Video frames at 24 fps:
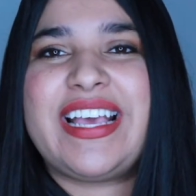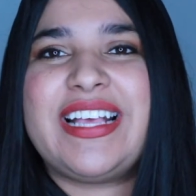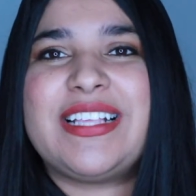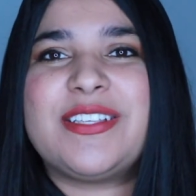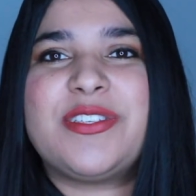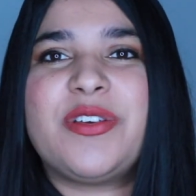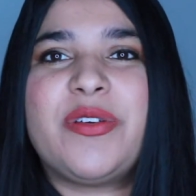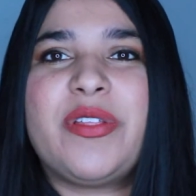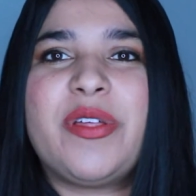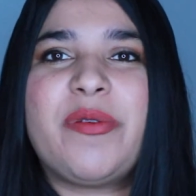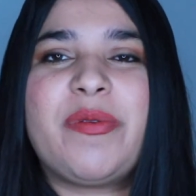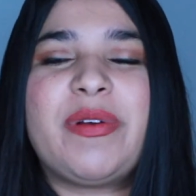And
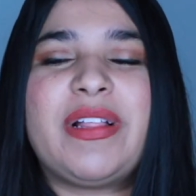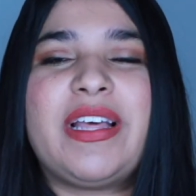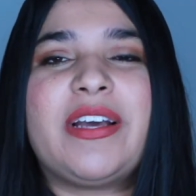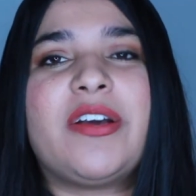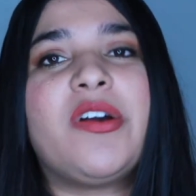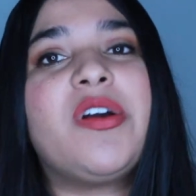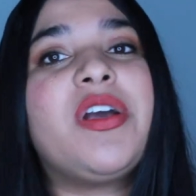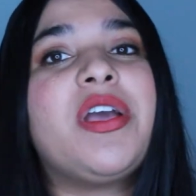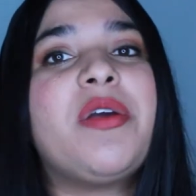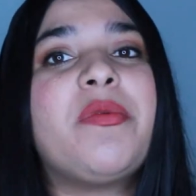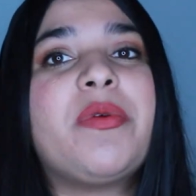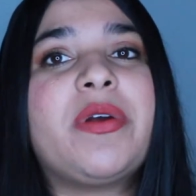so they were
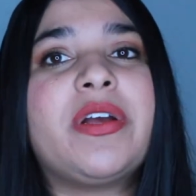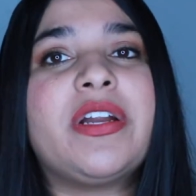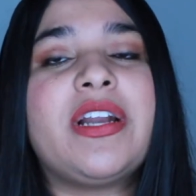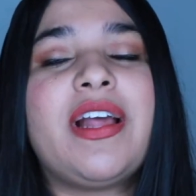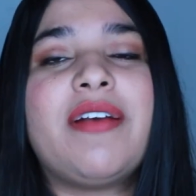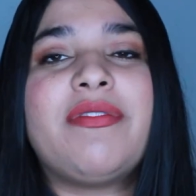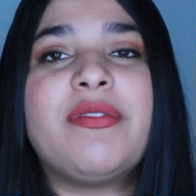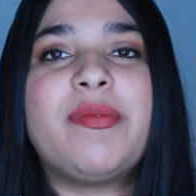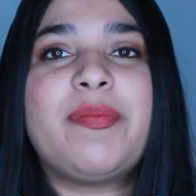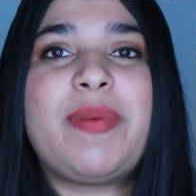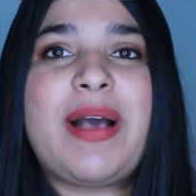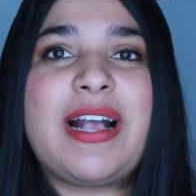like, okay, we're gonna
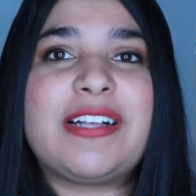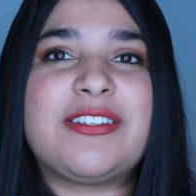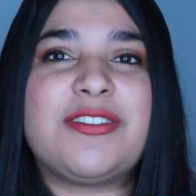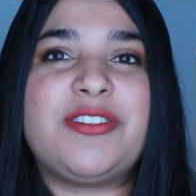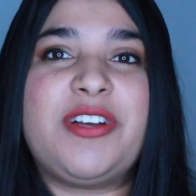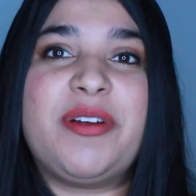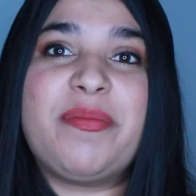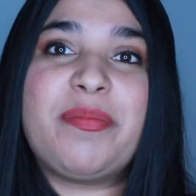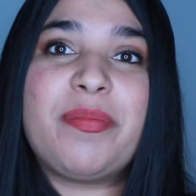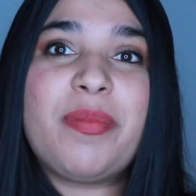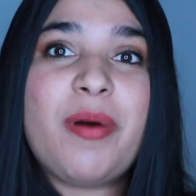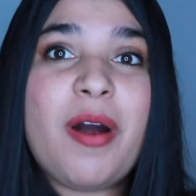have a
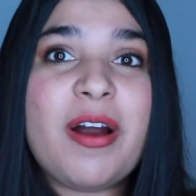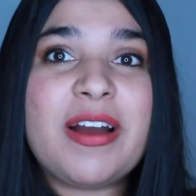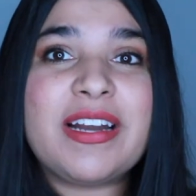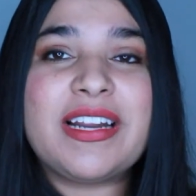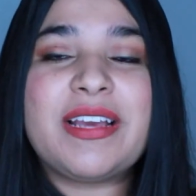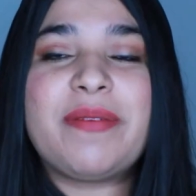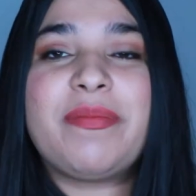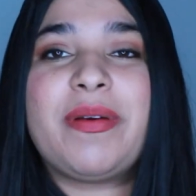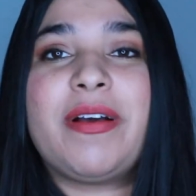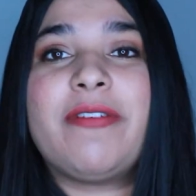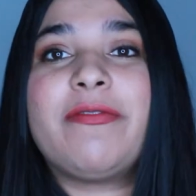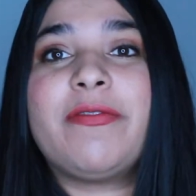bachelor
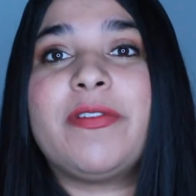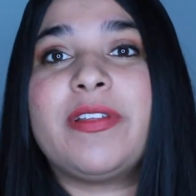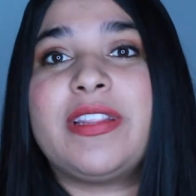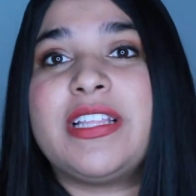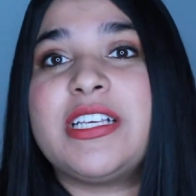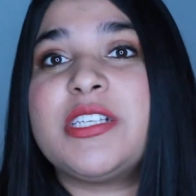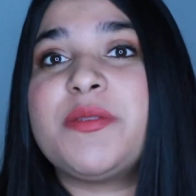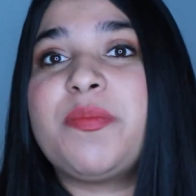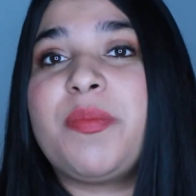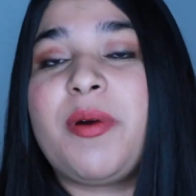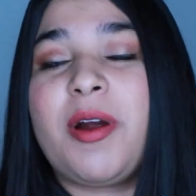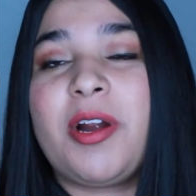party, but for
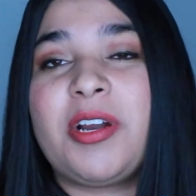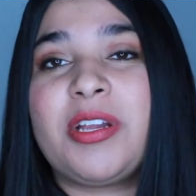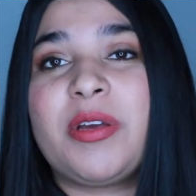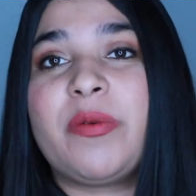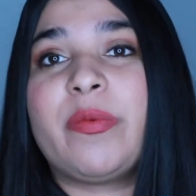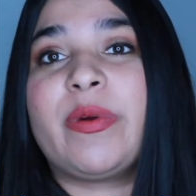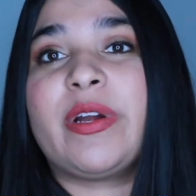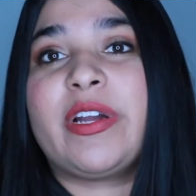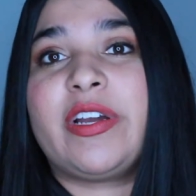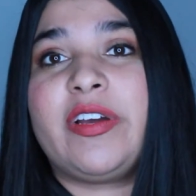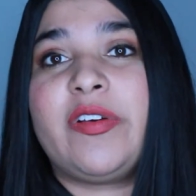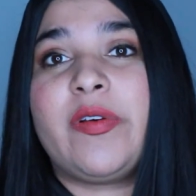this party,
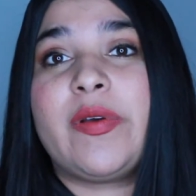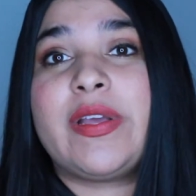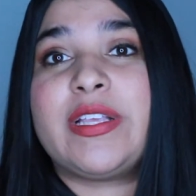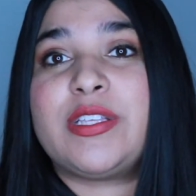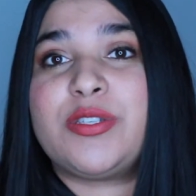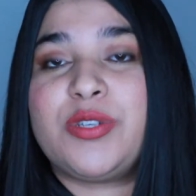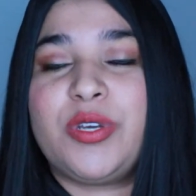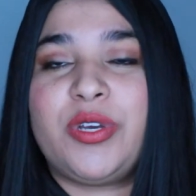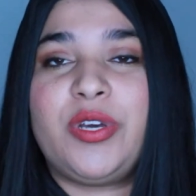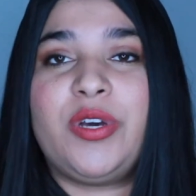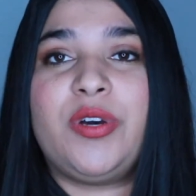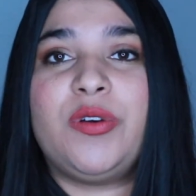we're going
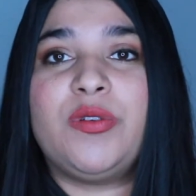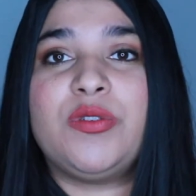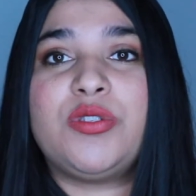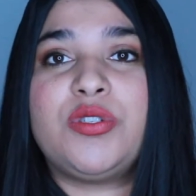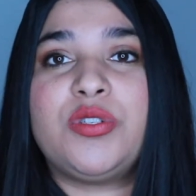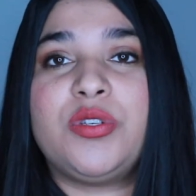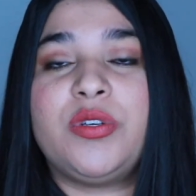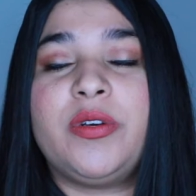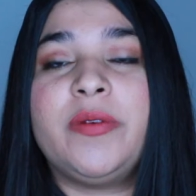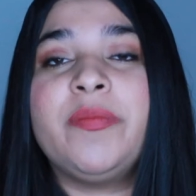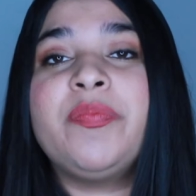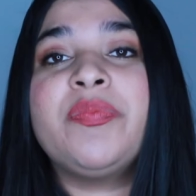to go
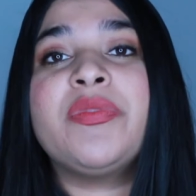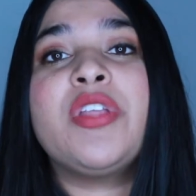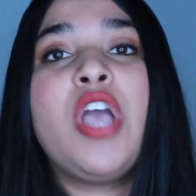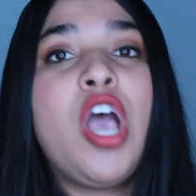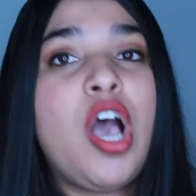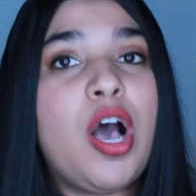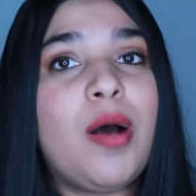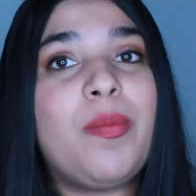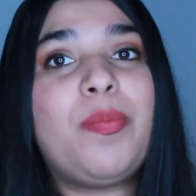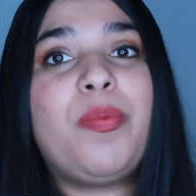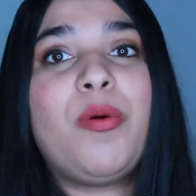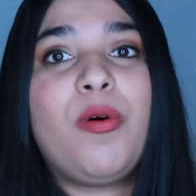to
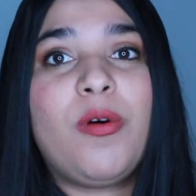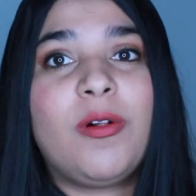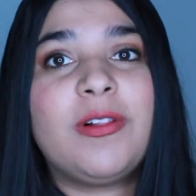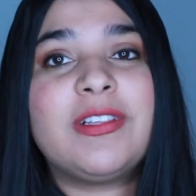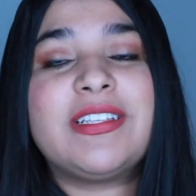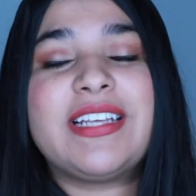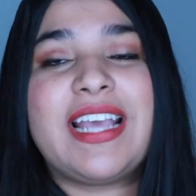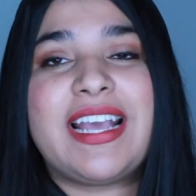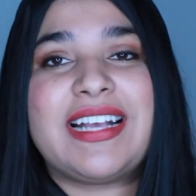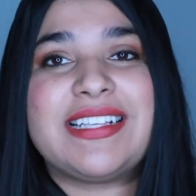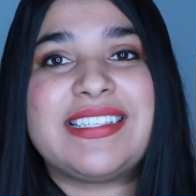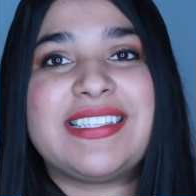a pole
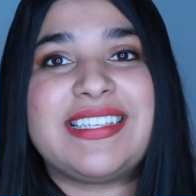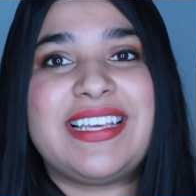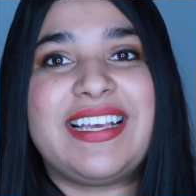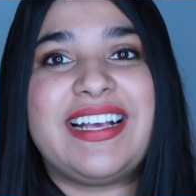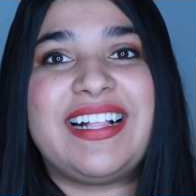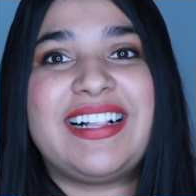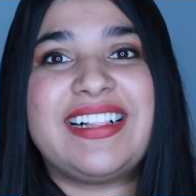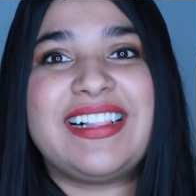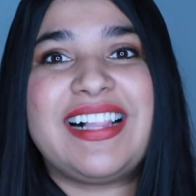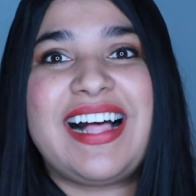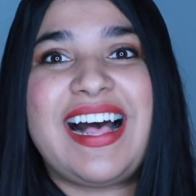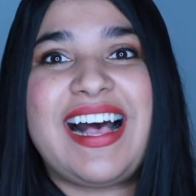dancing
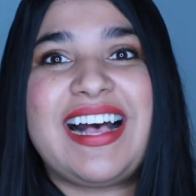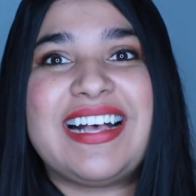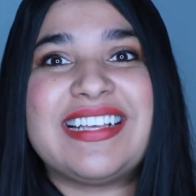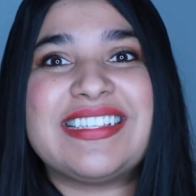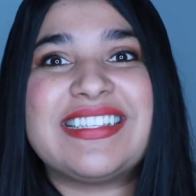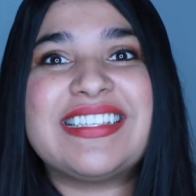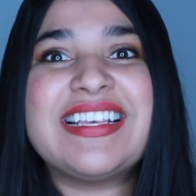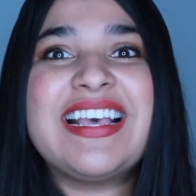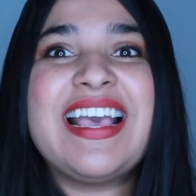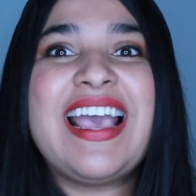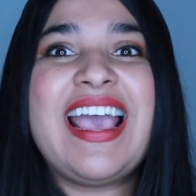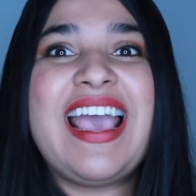
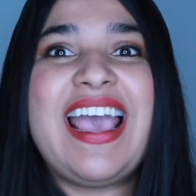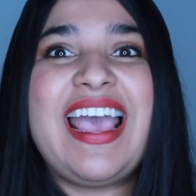class.